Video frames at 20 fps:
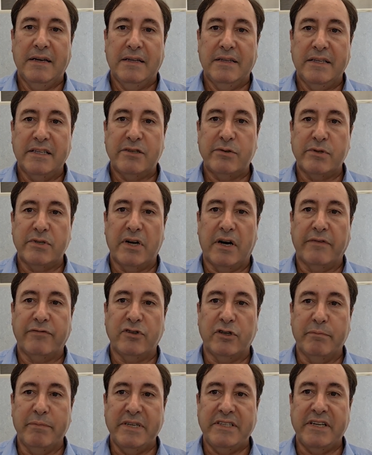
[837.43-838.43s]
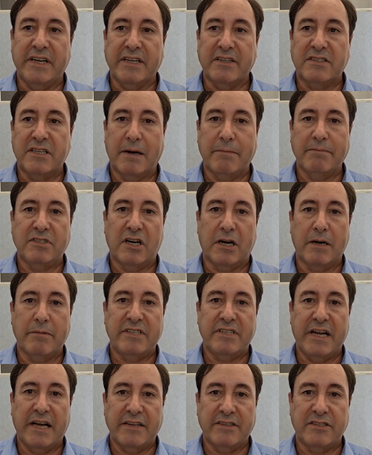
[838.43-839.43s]
This was after admitting sometimes
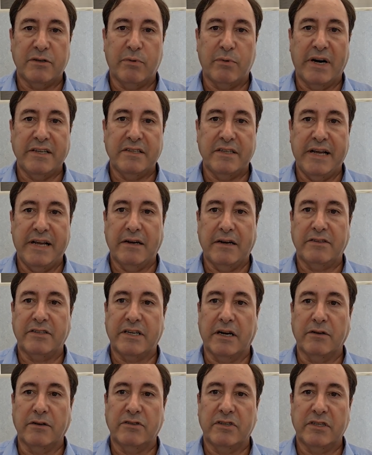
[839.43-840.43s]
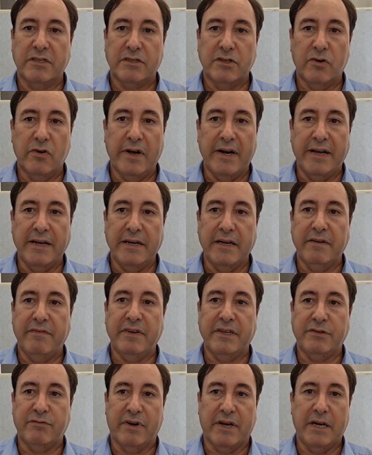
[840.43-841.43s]
he has to wait an hour to go to the toilet if
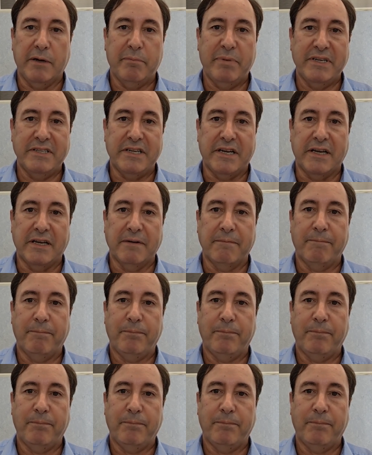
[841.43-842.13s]
he's really busy.